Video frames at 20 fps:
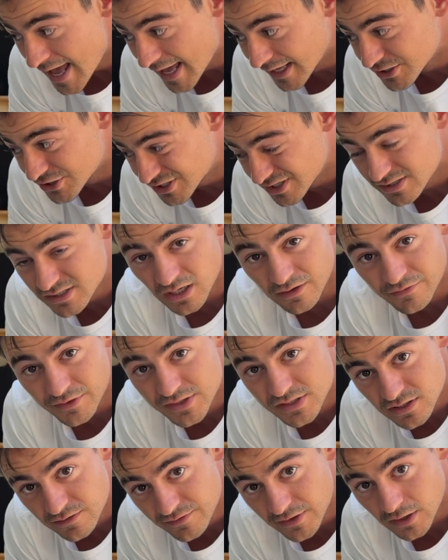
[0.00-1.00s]
and she suffered
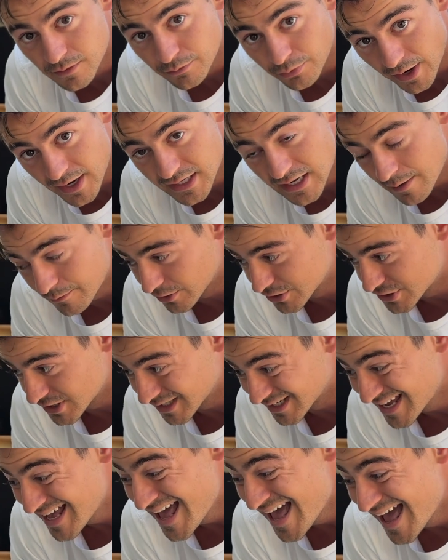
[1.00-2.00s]
severe brain
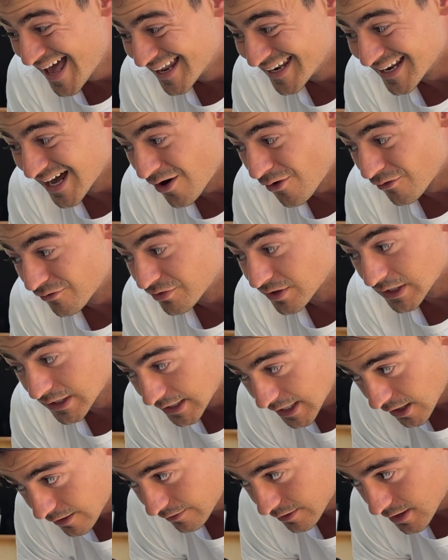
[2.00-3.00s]
hemorrhaging. Now,
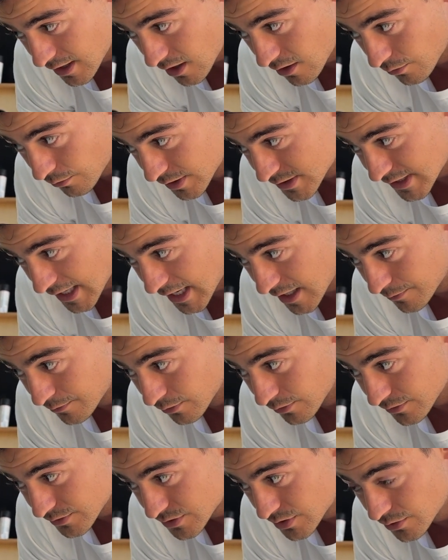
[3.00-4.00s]
Valeria was
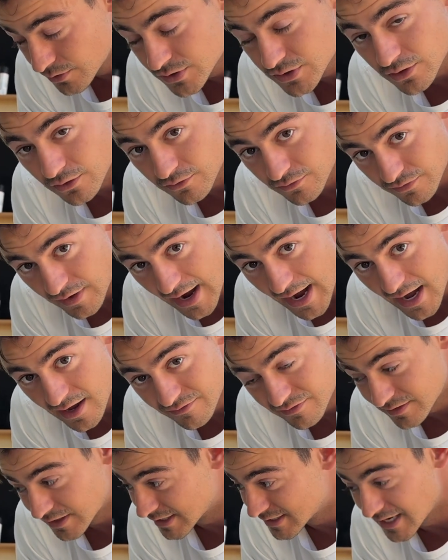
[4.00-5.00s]
able to
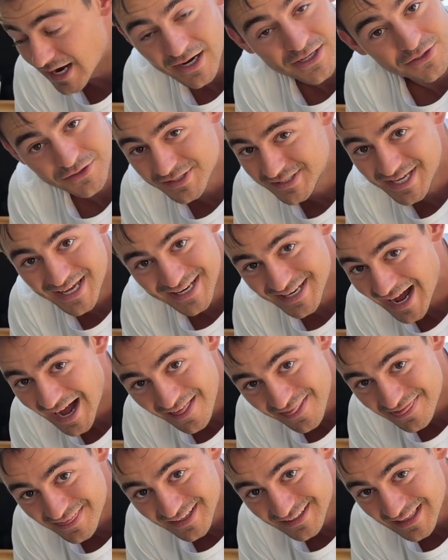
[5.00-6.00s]
survive. The doctors did
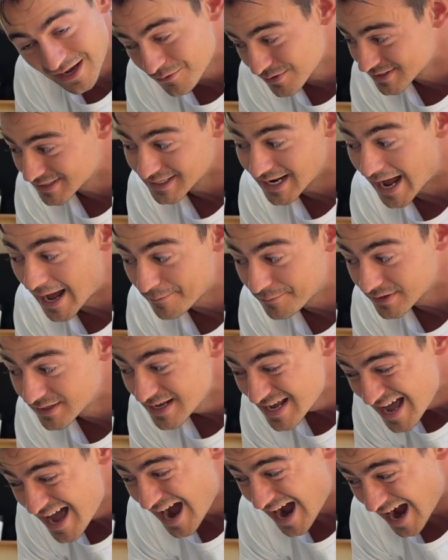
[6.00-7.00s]
not think that was going to happen,
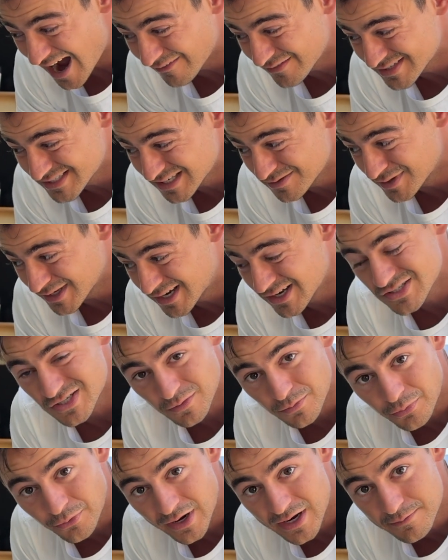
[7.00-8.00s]
obviously because her
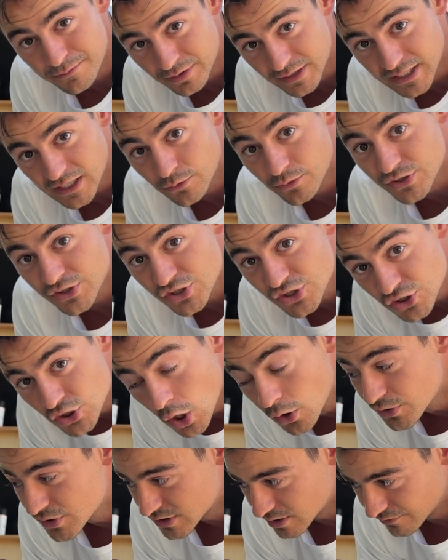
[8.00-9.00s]
brain bleeding was
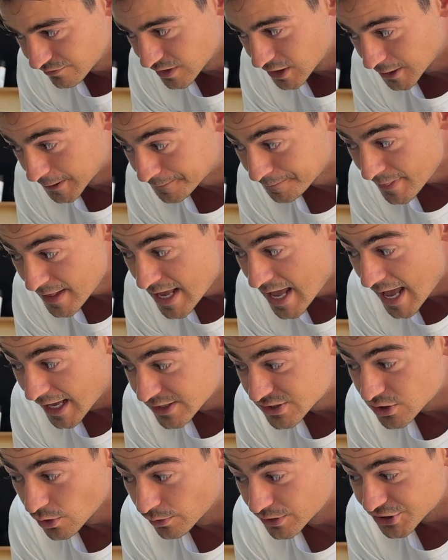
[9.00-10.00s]
so severe. And
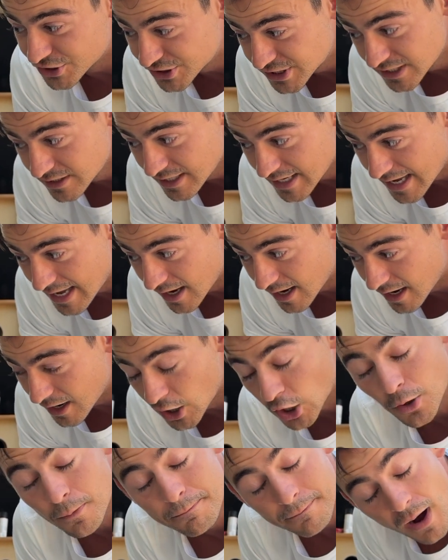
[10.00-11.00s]
so when
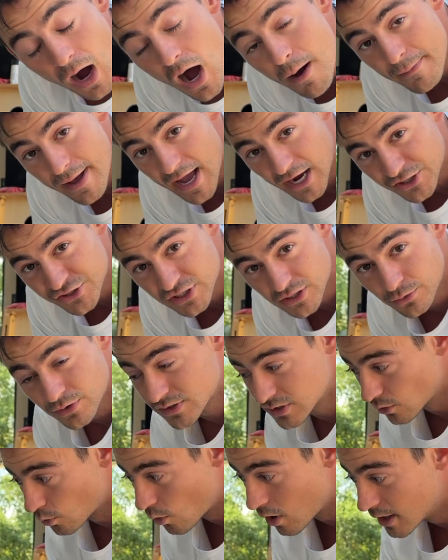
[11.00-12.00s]
her mom actually was
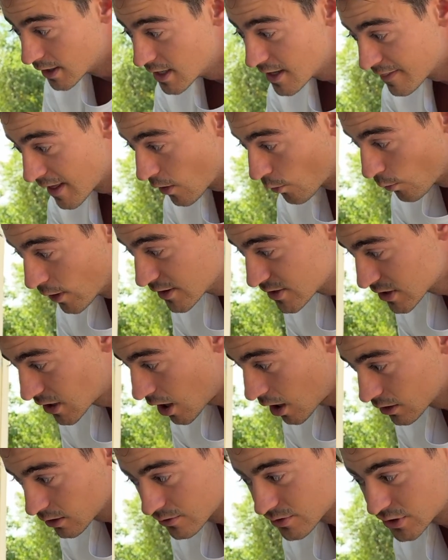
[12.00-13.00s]
the one that went to
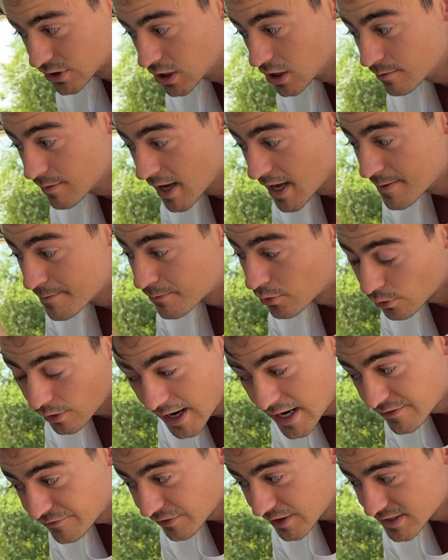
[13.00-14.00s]
Carlo's tomb and
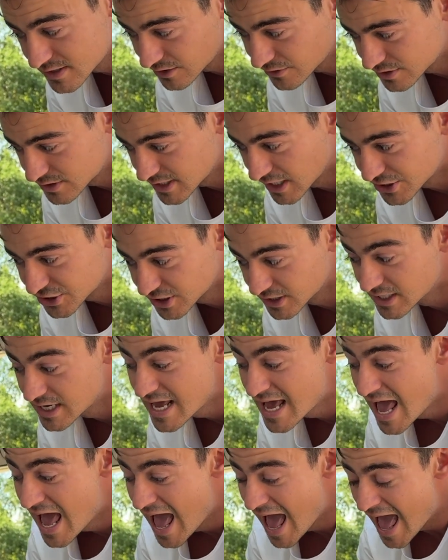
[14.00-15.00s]
prayed for his intercession,
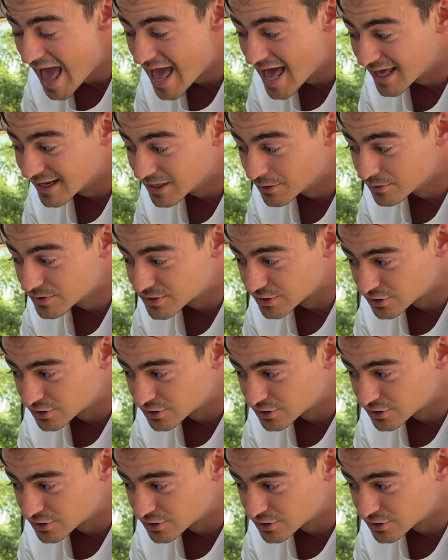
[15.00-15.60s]
and it was a